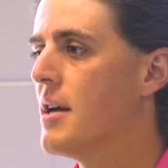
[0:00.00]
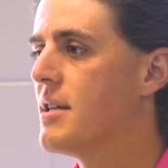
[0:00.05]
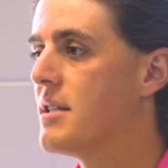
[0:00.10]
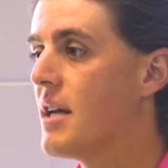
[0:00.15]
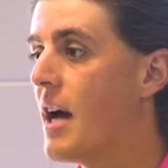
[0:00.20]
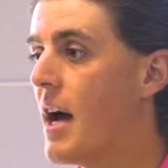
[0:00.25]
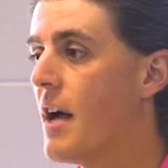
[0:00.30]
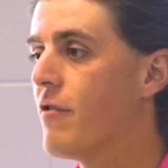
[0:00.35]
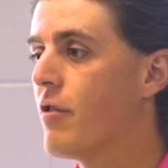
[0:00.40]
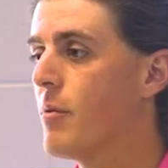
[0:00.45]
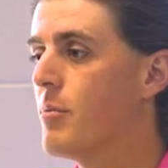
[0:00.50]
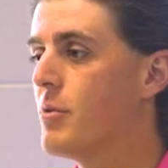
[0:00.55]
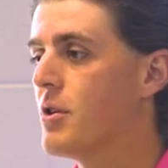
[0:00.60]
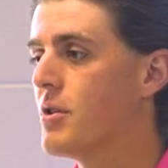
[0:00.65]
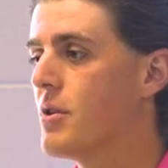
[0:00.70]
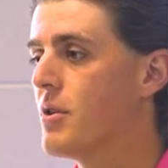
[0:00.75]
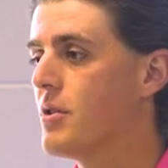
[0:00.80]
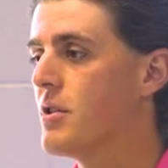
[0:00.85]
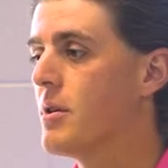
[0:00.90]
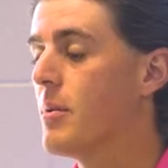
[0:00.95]
Aside from
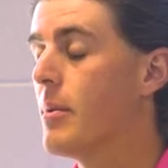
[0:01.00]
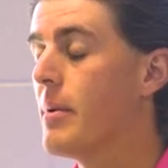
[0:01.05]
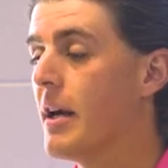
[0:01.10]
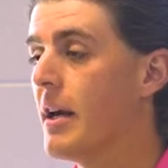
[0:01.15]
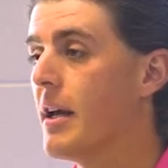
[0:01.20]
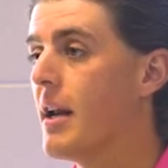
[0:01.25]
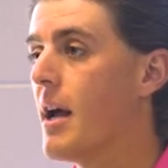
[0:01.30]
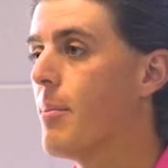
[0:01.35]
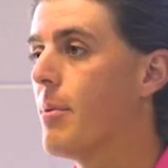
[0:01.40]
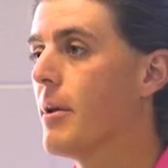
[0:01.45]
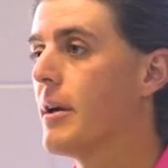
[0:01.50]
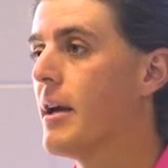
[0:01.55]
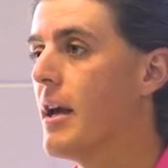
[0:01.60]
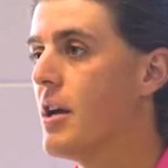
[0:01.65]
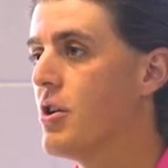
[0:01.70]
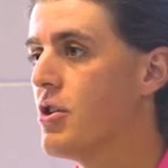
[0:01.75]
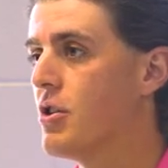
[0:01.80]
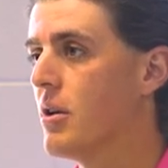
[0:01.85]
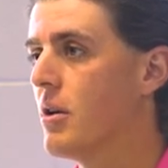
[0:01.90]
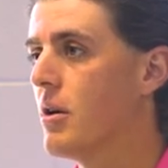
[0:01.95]
just submitting an
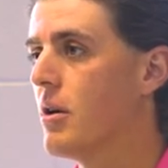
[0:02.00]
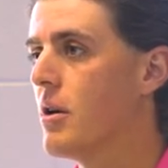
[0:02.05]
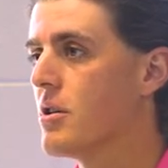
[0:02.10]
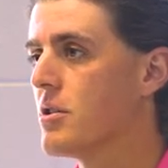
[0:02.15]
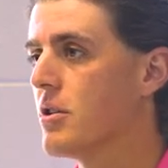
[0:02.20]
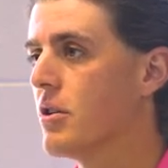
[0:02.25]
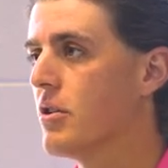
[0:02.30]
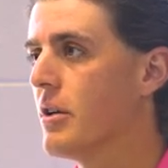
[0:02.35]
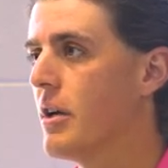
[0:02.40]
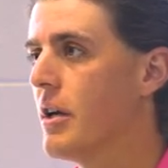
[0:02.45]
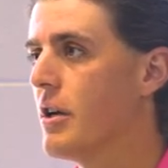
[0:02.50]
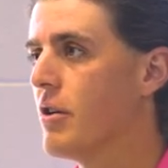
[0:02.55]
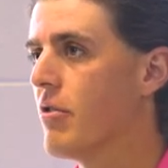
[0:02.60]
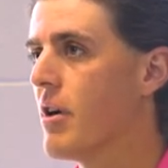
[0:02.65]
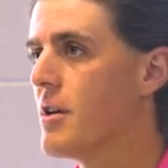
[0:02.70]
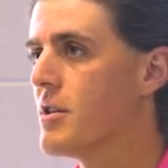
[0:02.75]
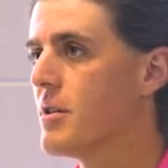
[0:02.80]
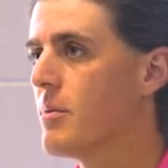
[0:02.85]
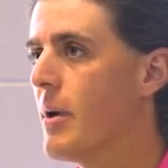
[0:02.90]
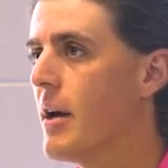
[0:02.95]
application and us looking at your
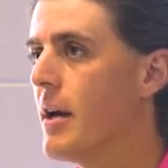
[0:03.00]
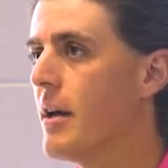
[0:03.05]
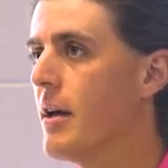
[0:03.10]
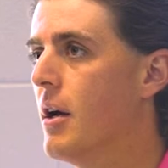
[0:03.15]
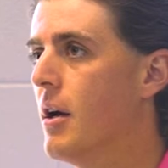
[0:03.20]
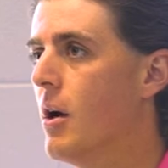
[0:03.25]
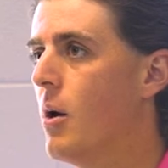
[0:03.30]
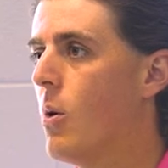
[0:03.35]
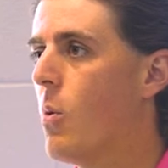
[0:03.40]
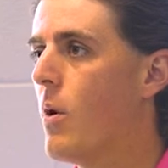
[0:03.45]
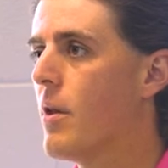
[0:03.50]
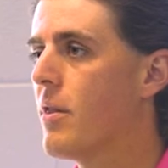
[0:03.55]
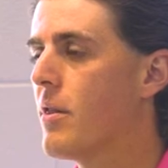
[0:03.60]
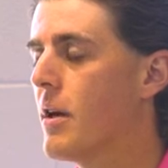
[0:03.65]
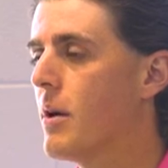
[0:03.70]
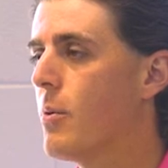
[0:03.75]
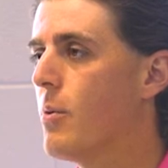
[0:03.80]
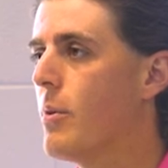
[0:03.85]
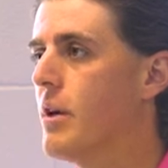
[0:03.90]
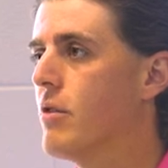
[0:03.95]
resume, one
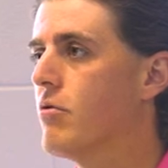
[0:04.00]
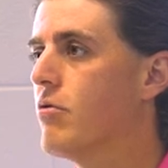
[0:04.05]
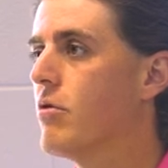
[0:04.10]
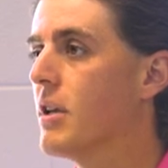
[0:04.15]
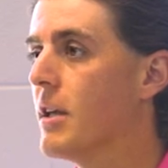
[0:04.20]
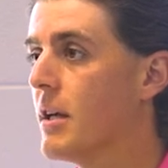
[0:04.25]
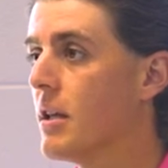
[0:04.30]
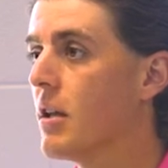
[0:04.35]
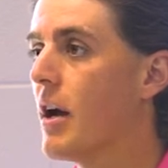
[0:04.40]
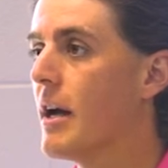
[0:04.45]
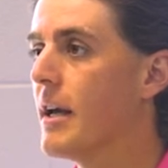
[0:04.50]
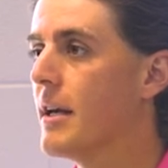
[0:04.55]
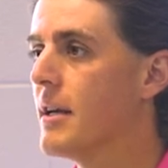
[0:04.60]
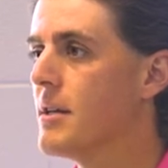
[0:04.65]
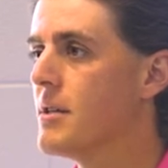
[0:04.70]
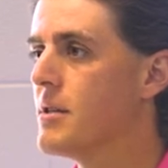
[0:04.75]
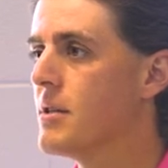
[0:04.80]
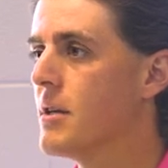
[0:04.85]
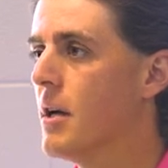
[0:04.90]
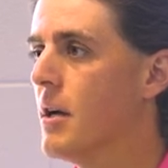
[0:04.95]
thing we really like
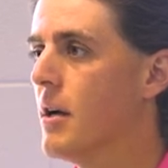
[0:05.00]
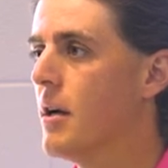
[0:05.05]
is